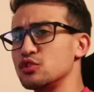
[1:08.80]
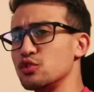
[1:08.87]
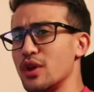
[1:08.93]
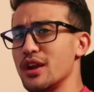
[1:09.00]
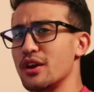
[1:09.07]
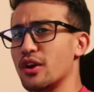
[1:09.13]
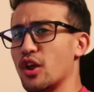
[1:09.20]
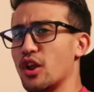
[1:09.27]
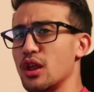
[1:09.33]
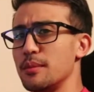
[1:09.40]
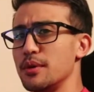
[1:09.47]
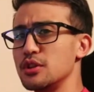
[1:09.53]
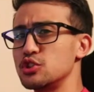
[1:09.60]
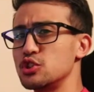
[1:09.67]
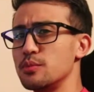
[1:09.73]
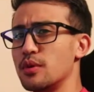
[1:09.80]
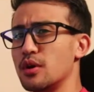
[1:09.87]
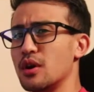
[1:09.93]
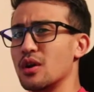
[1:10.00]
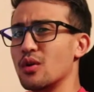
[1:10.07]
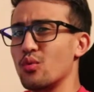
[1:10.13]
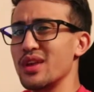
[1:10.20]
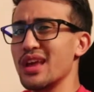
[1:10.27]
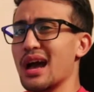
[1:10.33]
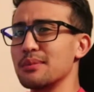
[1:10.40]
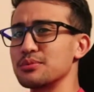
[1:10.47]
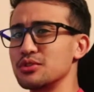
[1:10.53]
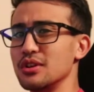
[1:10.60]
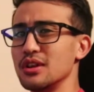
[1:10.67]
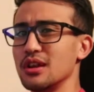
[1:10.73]
So here at Unlimited Super, we
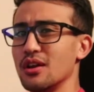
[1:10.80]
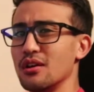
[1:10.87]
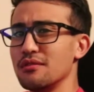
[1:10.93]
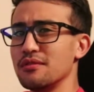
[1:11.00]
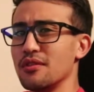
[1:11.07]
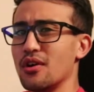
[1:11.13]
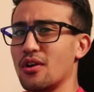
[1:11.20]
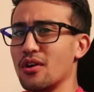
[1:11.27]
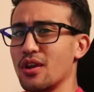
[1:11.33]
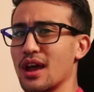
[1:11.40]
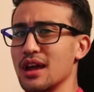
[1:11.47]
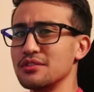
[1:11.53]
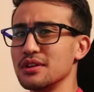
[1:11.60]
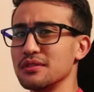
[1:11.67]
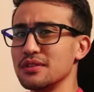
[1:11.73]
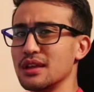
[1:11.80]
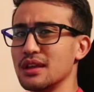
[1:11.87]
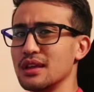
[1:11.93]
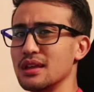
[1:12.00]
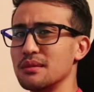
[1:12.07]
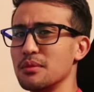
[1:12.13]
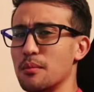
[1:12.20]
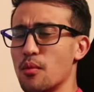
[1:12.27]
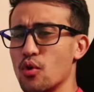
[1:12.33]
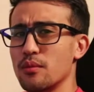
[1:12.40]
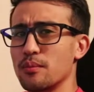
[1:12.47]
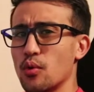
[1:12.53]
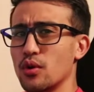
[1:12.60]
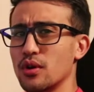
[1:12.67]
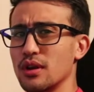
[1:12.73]
absolutely love online drifting, but more
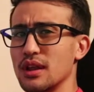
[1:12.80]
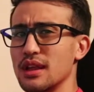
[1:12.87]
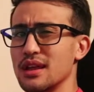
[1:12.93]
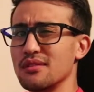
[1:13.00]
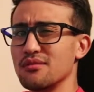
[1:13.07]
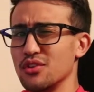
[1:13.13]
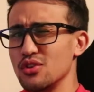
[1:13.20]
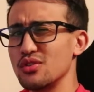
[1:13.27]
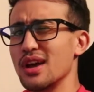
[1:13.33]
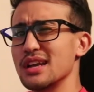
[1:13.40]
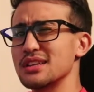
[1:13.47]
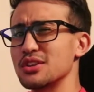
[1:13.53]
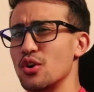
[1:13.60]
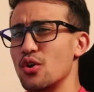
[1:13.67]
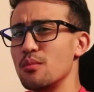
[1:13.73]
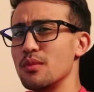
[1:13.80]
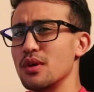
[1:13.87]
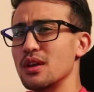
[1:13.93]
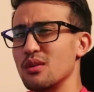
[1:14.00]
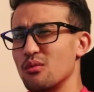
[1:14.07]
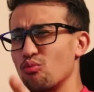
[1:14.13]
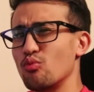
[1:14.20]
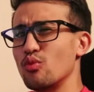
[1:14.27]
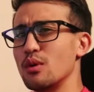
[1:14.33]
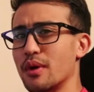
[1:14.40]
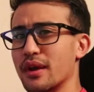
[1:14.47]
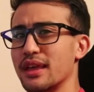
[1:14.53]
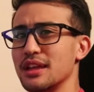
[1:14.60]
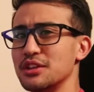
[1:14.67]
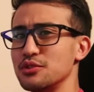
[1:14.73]
importantly, for you guys at home, we
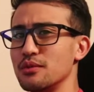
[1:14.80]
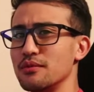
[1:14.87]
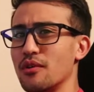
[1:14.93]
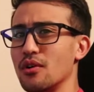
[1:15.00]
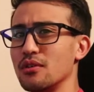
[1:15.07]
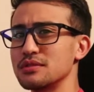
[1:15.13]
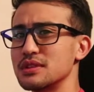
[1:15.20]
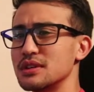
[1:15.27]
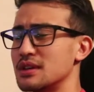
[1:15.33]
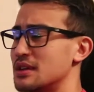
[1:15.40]
want to get you involved.